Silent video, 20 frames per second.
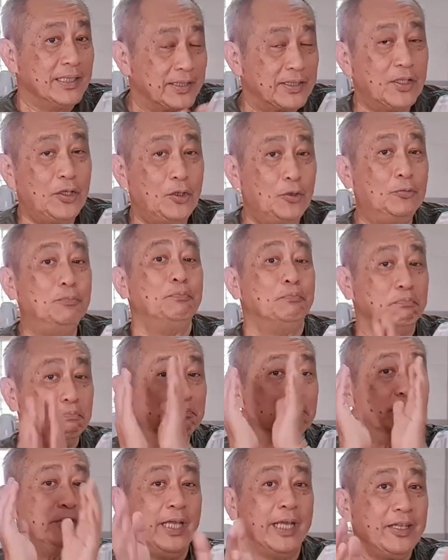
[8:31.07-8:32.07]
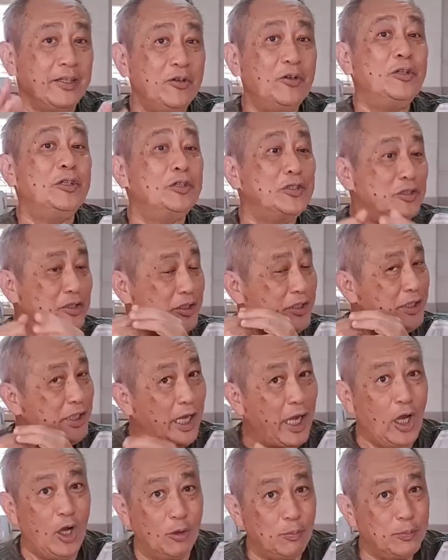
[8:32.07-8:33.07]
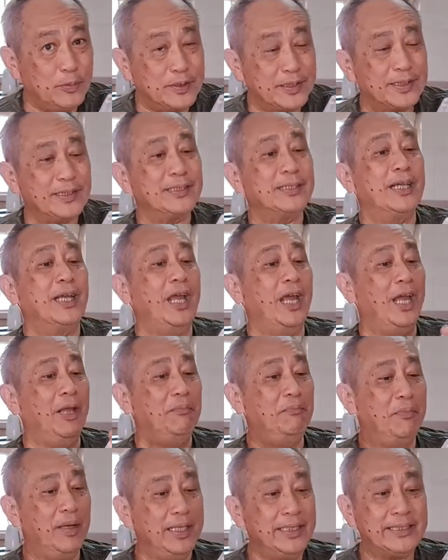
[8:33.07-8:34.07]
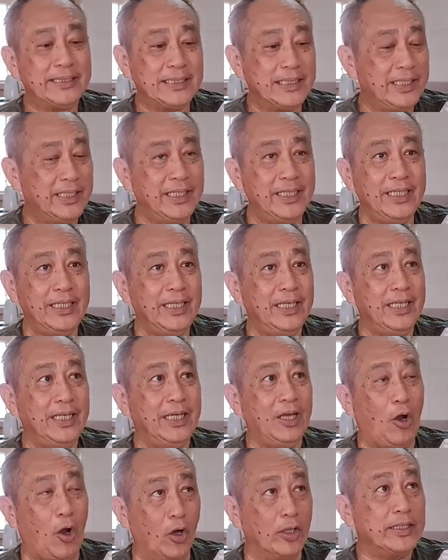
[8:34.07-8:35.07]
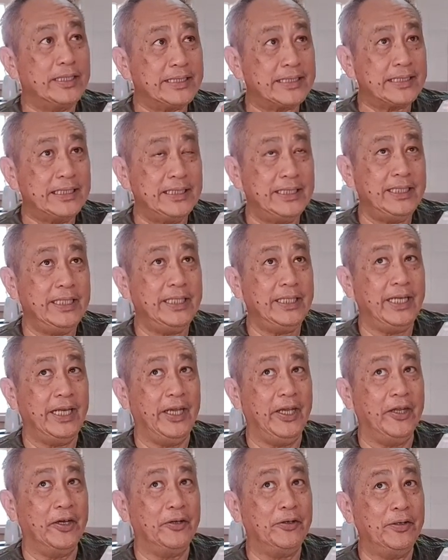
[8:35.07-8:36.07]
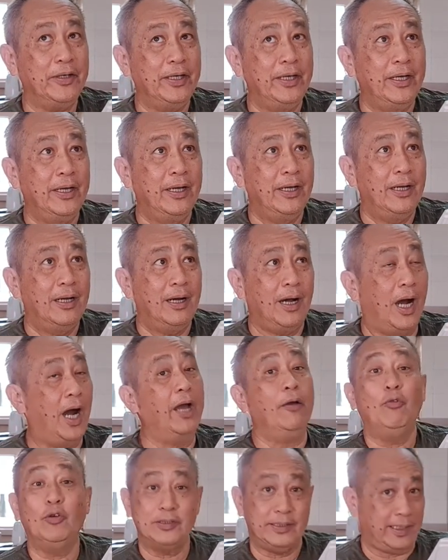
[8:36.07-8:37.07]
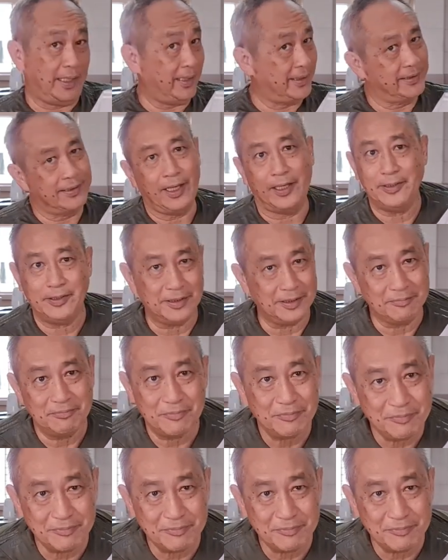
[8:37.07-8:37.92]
So technology helps, and basically, honestly, you know, I was excited.